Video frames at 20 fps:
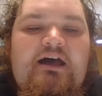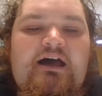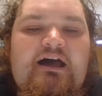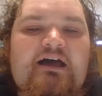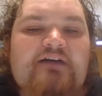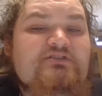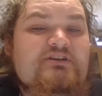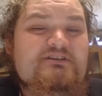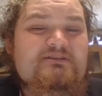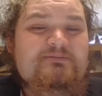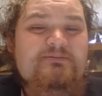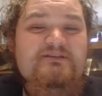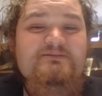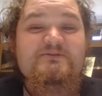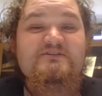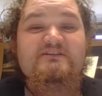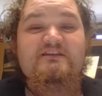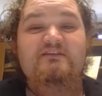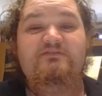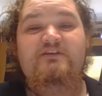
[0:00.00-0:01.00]
I've tried to be
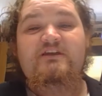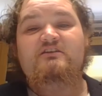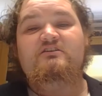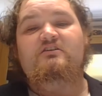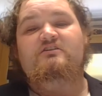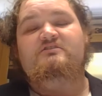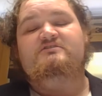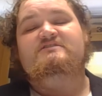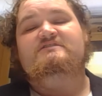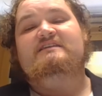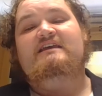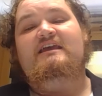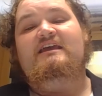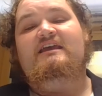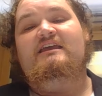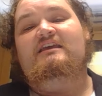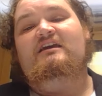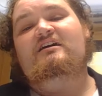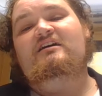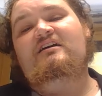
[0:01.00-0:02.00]
specific, not just
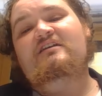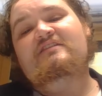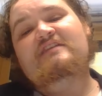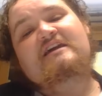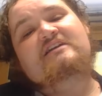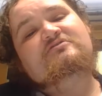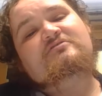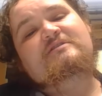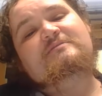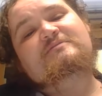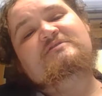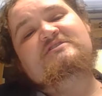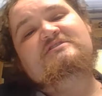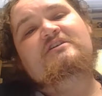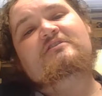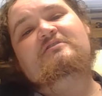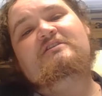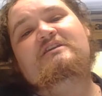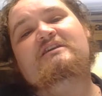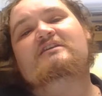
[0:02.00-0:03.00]
say, that trip to
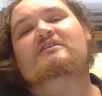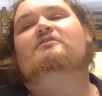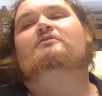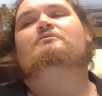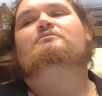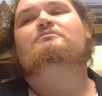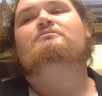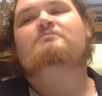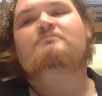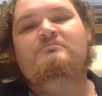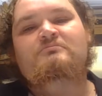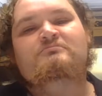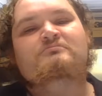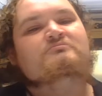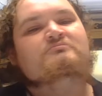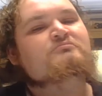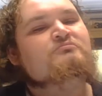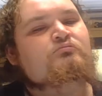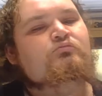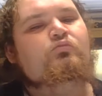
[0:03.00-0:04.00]
Tokyo.
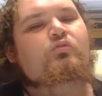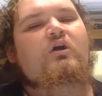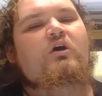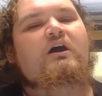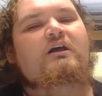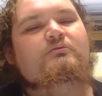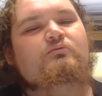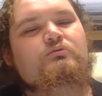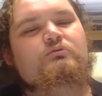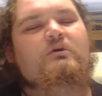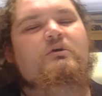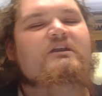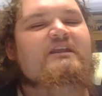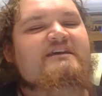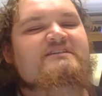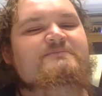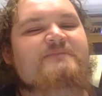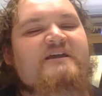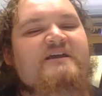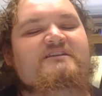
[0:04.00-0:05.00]
What
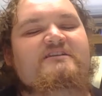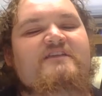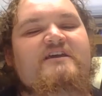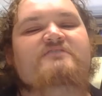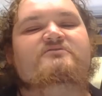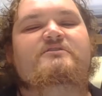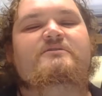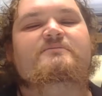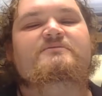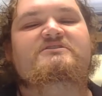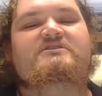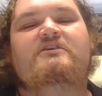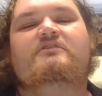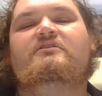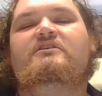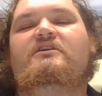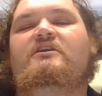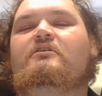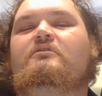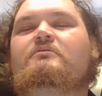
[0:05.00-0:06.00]
aspect of that trip to
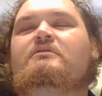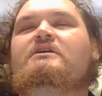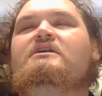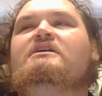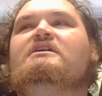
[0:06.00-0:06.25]
Tokyo?